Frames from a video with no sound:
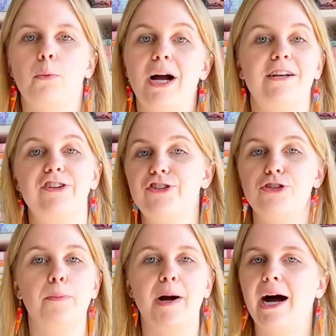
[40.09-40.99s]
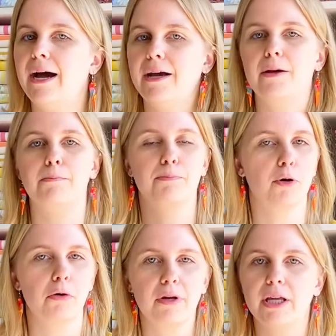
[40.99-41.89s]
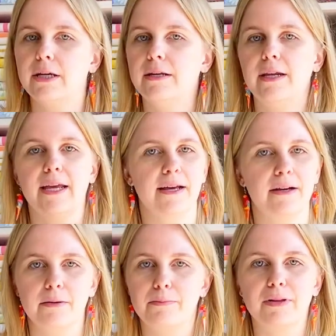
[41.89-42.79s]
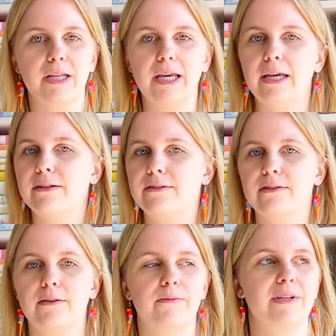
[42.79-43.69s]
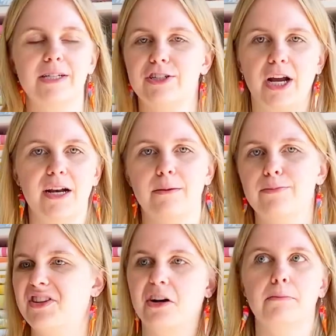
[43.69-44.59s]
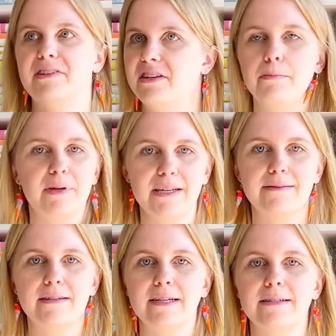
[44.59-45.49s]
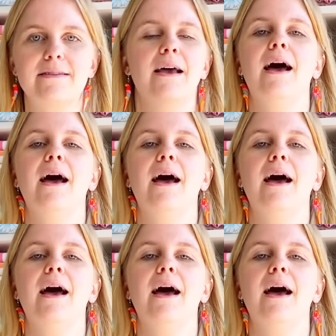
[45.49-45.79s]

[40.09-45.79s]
Why should you buy broken, incomplete vintage items that are missing pieces?